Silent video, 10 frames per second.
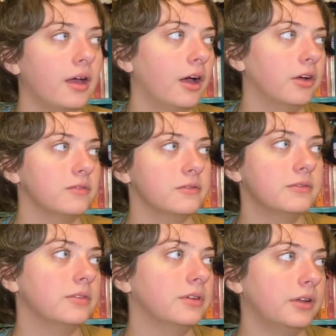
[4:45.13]
of
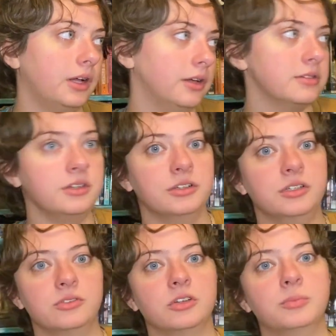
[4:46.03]
a
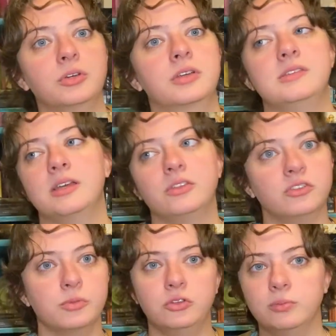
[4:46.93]
series or a book is that
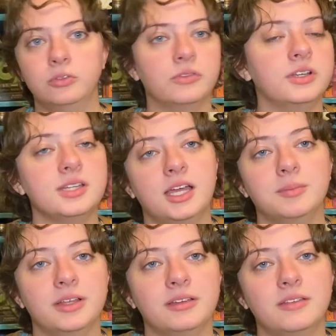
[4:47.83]
there's multiple different
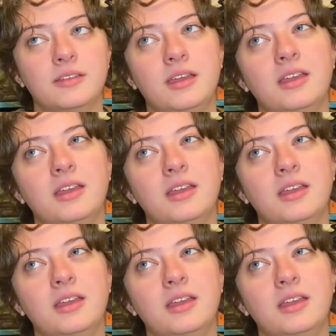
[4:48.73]
timelines.